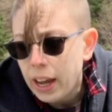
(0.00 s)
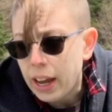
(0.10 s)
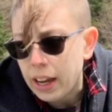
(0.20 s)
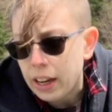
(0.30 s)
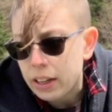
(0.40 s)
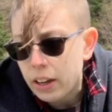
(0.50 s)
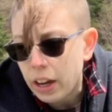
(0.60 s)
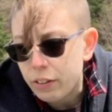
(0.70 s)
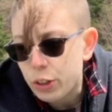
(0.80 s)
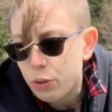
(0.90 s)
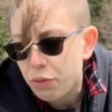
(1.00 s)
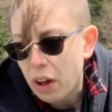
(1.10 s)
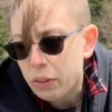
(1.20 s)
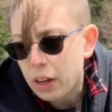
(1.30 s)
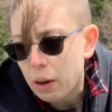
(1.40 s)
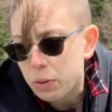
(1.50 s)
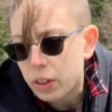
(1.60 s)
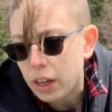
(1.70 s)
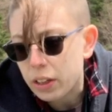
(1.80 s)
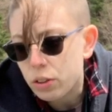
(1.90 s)
And I just found that I was
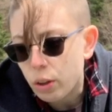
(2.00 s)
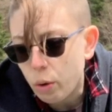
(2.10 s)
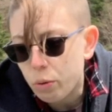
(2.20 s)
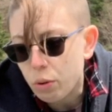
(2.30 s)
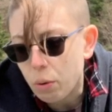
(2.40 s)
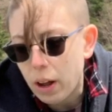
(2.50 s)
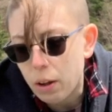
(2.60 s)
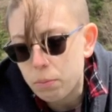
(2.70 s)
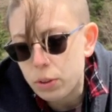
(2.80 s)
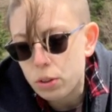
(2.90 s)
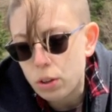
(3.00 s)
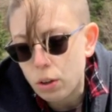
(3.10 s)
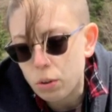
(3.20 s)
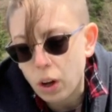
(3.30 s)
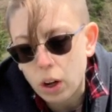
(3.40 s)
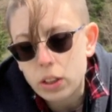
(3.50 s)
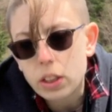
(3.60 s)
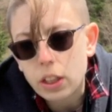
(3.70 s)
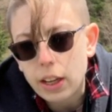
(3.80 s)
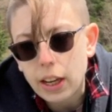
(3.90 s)
getting so overwhelmed so
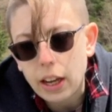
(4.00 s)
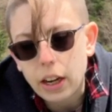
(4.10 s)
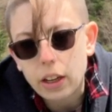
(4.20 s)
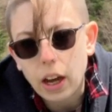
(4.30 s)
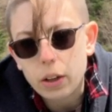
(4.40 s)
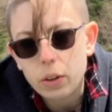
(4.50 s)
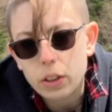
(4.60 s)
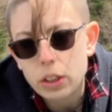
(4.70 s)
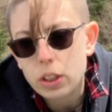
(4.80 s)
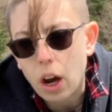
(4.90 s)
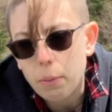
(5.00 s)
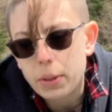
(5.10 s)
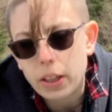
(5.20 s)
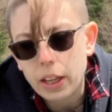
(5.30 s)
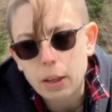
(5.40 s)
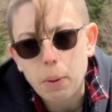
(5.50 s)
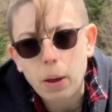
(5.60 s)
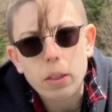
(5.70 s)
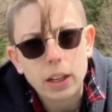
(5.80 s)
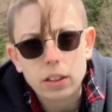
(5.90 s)
constantly, and I, I couldn't stop to think
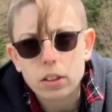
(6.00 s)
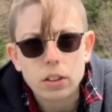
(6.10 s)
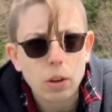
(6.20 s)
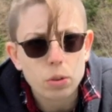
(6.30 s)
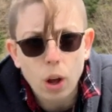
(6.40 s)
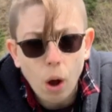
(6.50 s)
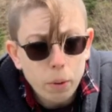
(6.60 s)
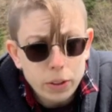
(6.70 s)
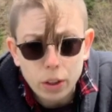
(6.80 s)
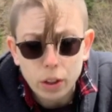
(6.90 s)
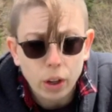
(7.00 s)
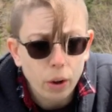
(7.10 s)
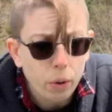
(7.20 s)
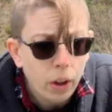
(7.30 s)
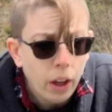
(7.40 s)
about things because I was always on the go.